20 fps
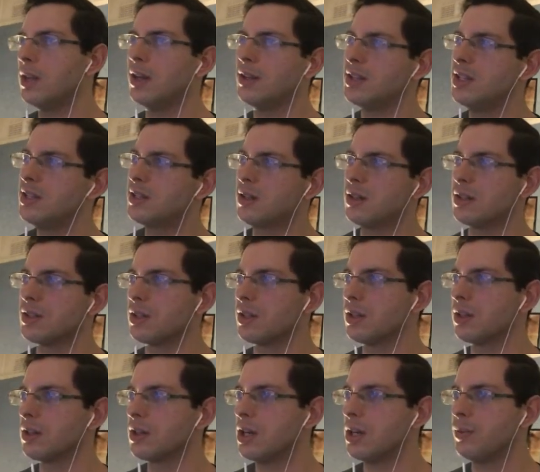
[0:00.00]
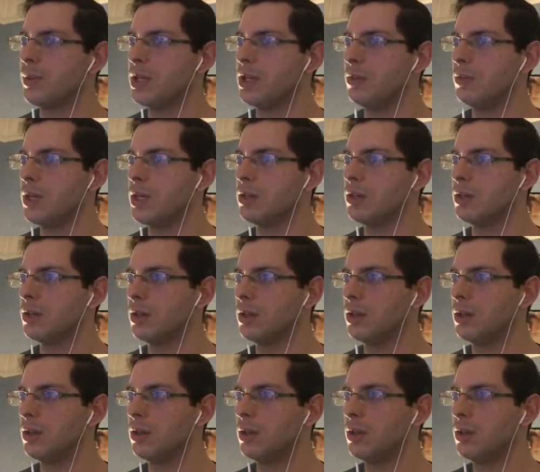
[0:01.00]
These guys are going to come in, aren't
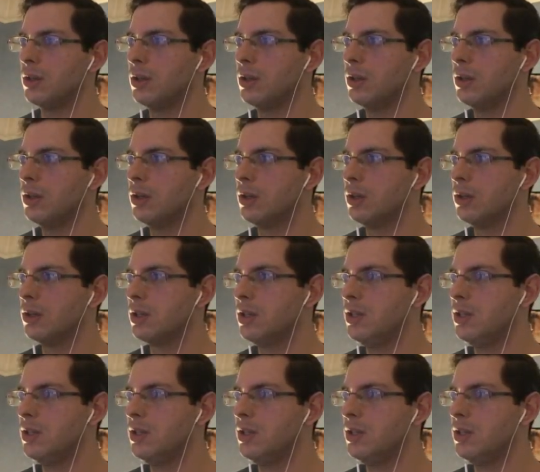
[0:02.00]
they?